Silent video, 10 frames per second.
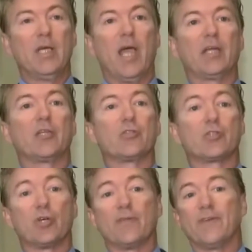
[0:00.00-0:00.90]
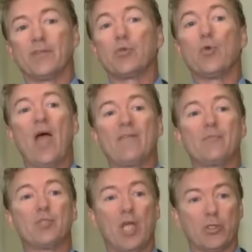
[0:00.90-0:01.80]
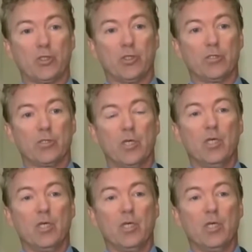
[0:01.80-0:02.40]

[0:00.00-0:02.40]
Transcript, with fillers: and conservatives who have objections,